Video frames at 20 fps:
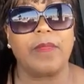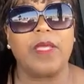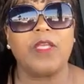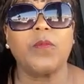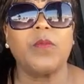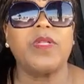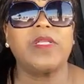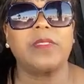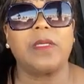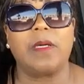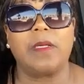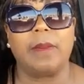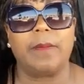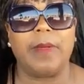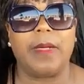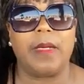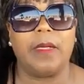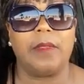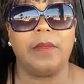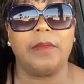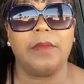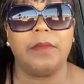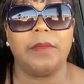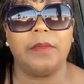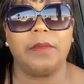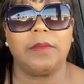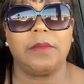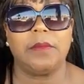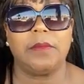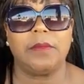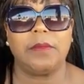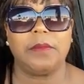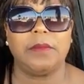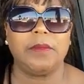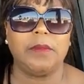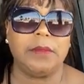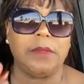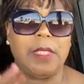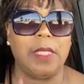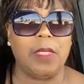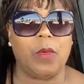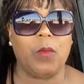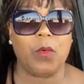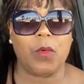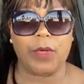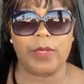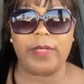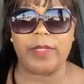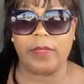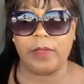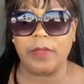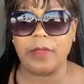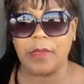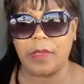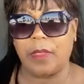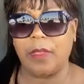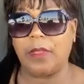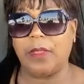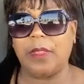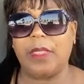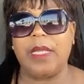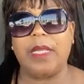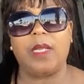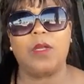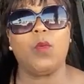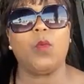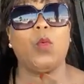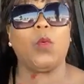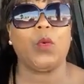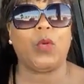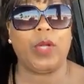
And that's what it's all about, networking, getting the